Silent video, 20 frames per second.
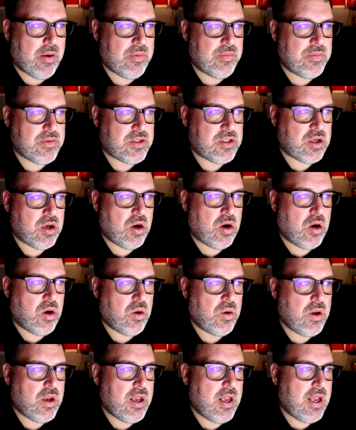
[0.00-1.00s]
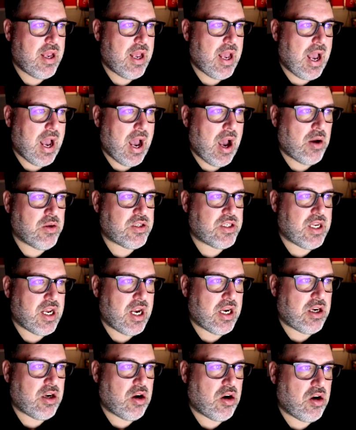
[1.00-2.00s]
So outside
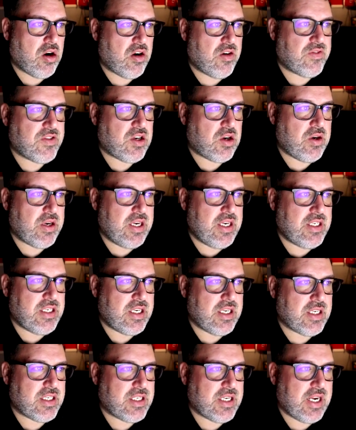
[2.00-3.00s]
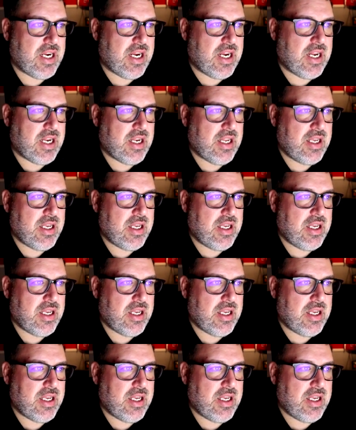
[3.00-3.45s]
curves are easy to sand.